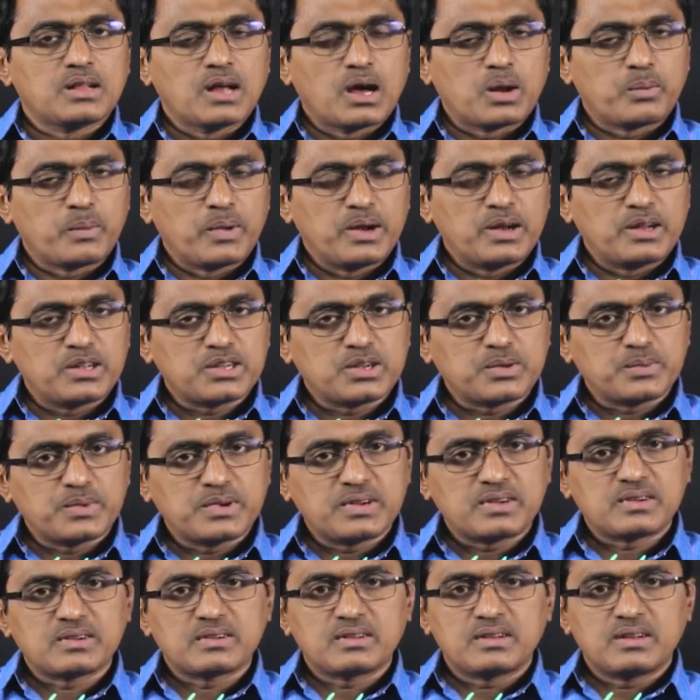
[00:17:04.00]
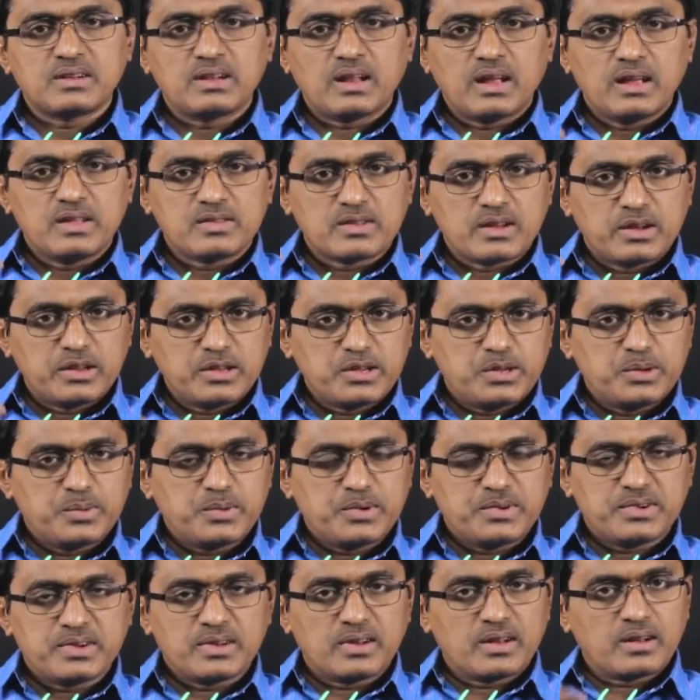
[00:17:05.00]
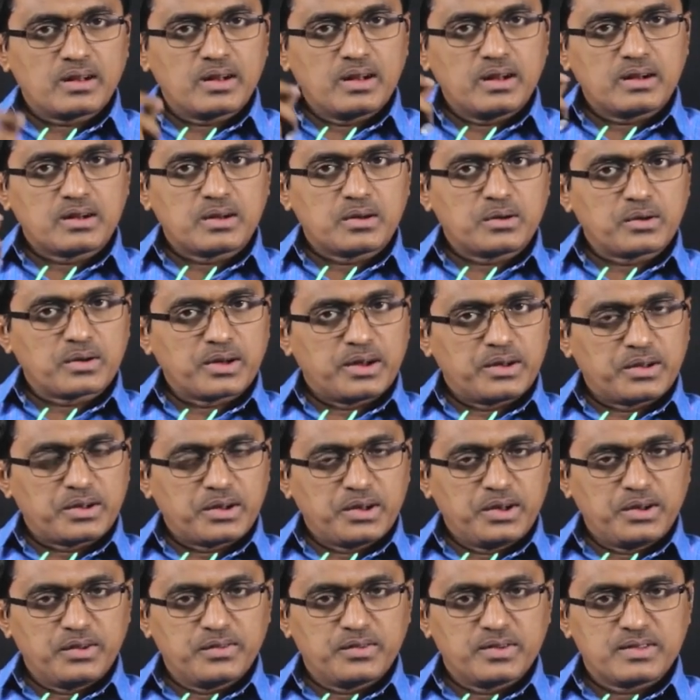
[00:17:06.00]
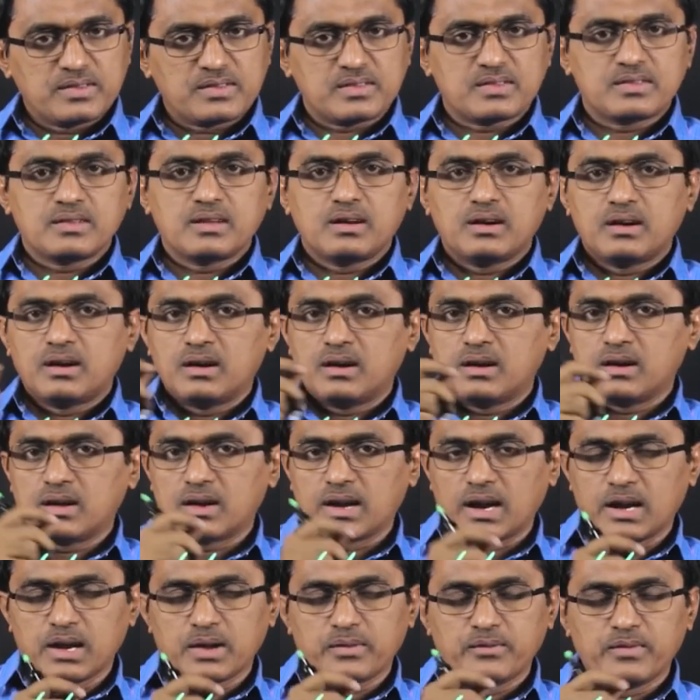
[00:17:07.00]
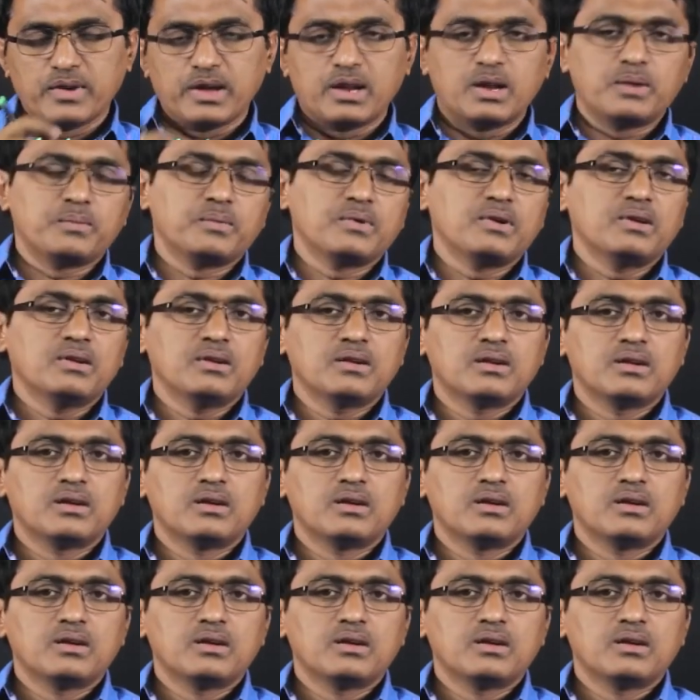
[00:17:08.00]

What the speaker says: normal distribution is a distribution related to continuous random variable,